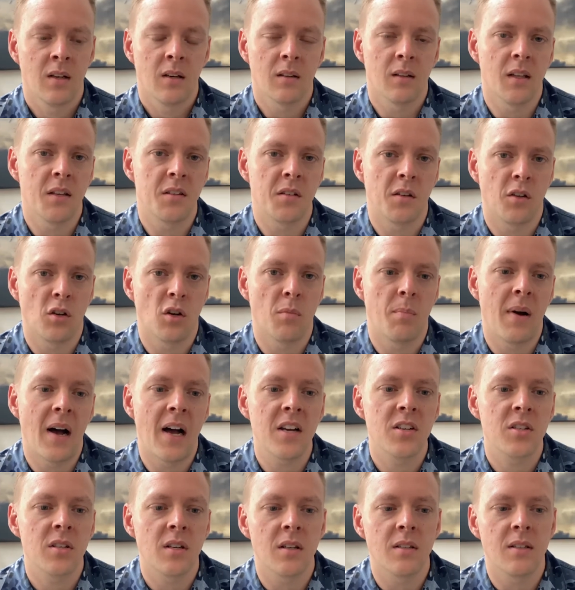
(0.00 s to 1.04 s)
Leesa, your
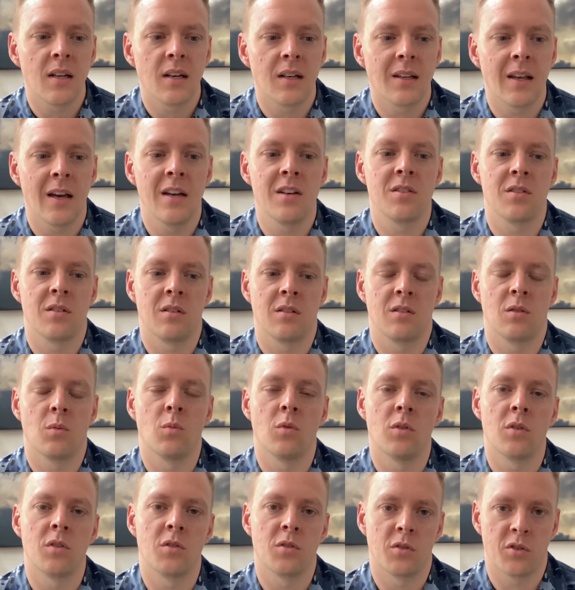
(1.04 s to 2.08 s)
passion and dedication
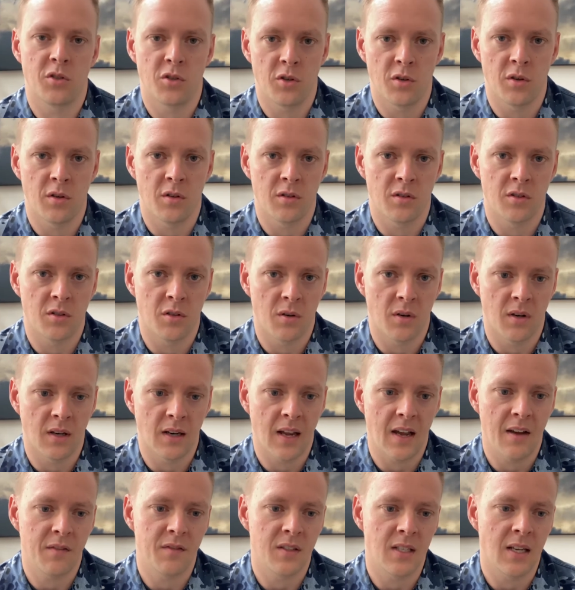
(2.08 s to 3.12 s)
towards your students during
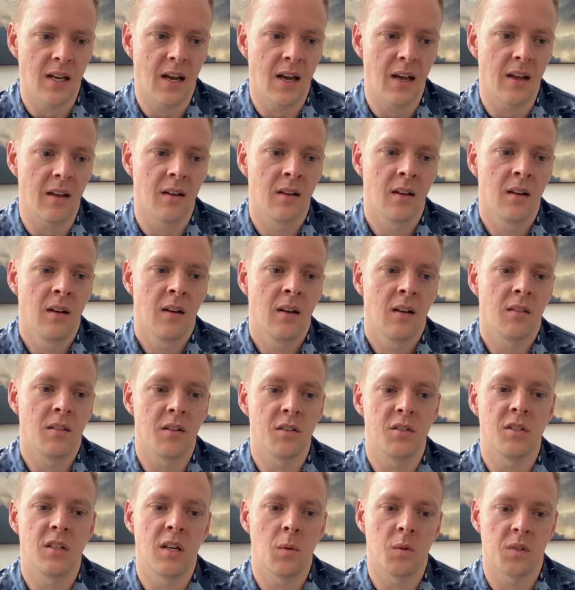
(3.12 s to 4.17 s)
FDA
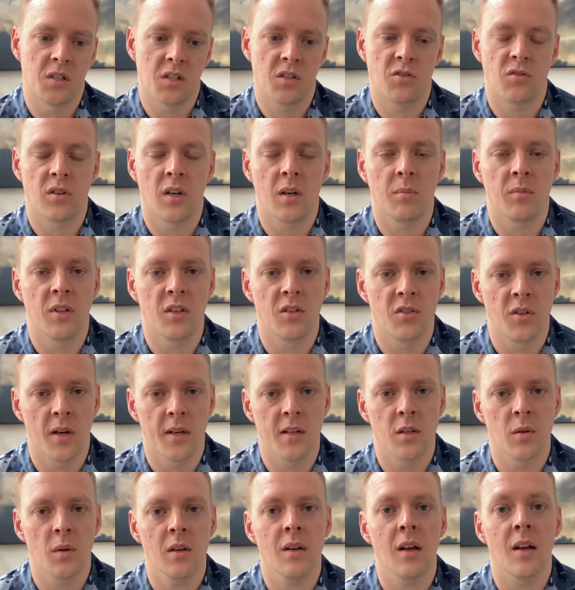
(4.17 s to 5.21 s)
this year was extremely
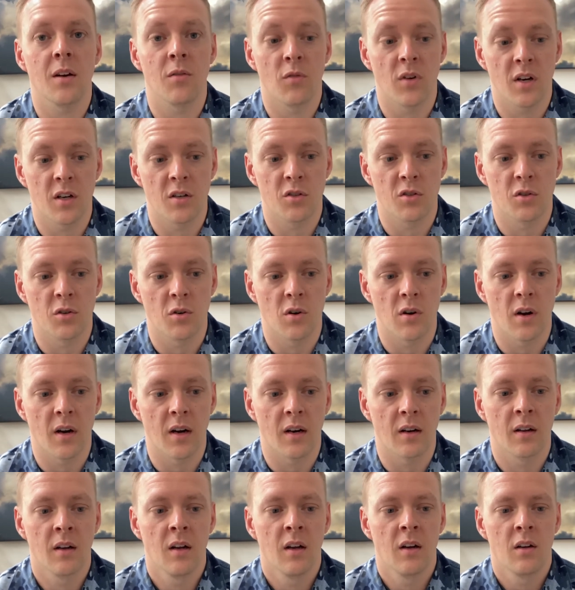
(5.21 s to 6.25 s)
genuine and
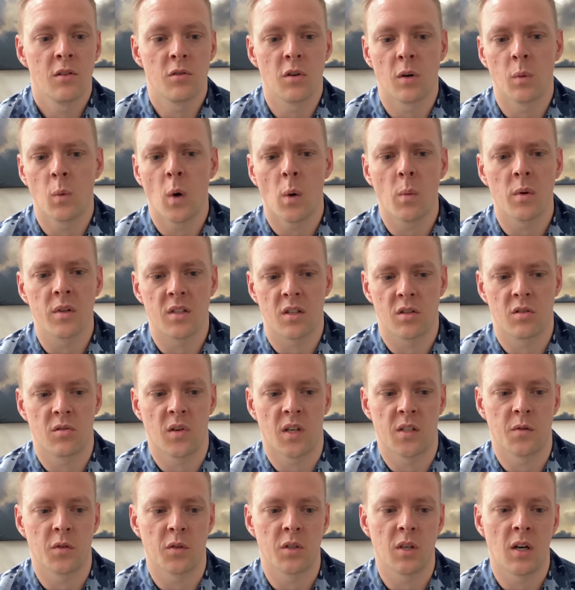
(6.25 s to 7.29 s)
reassuring during what was a
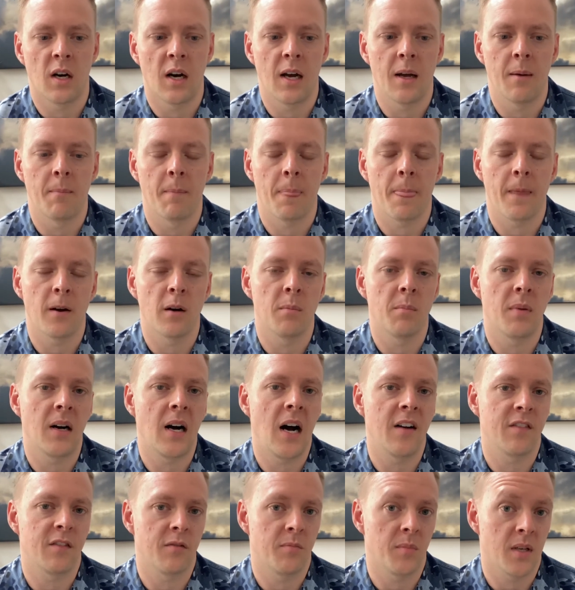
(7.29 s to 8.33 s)
stressful time. And on
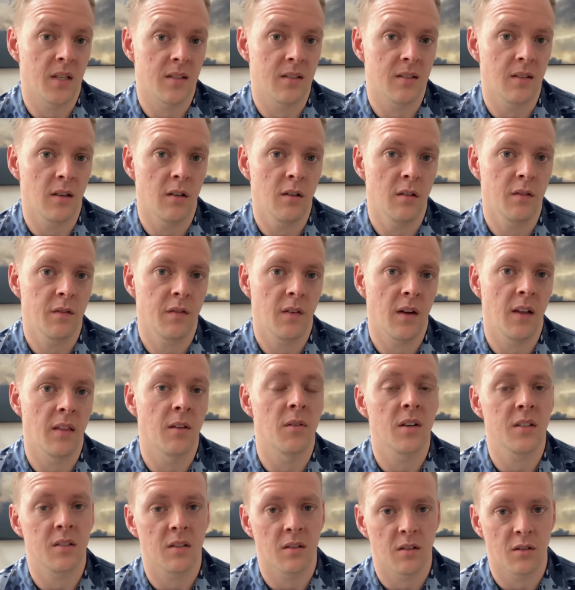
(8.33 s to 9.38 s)
behalf of myself and the
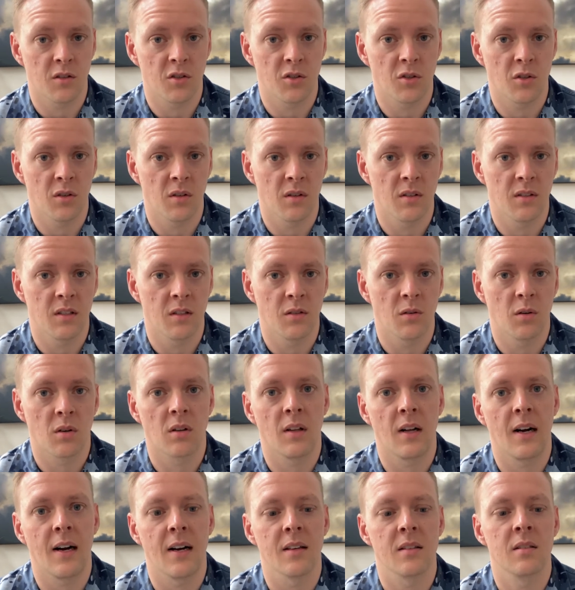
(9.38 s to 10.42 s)
rest of the students in your
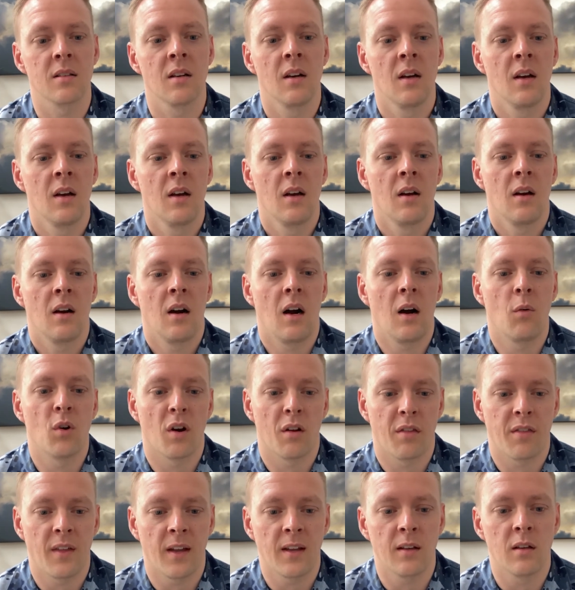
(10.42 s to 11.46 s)
class, I
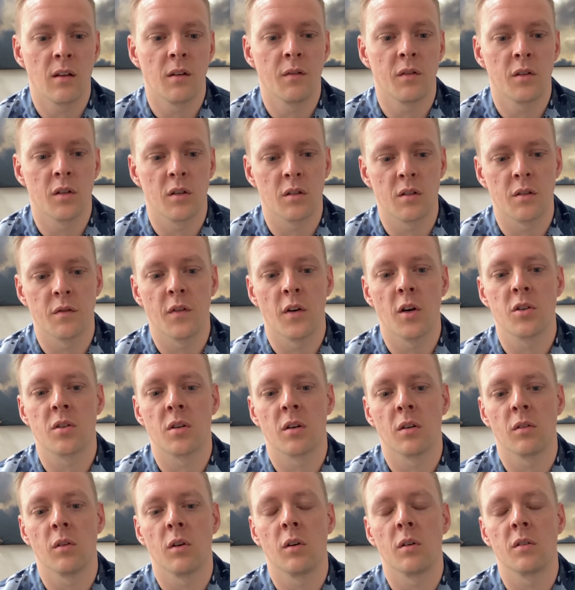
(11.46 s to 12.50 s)
want to thank you for your
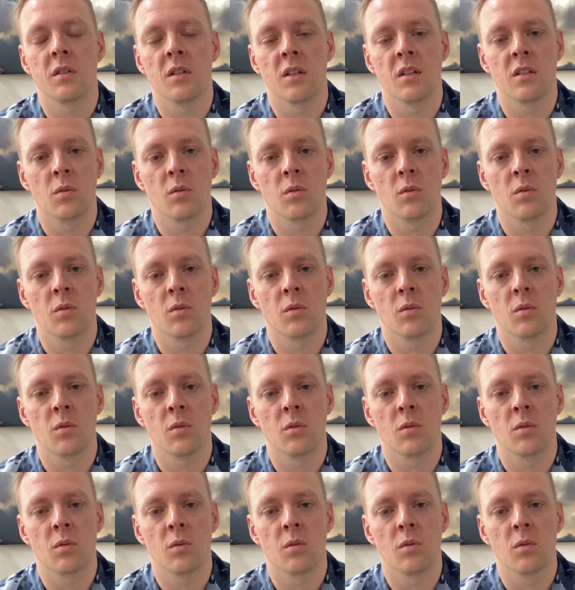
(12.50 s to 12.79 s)
devotion and loyalty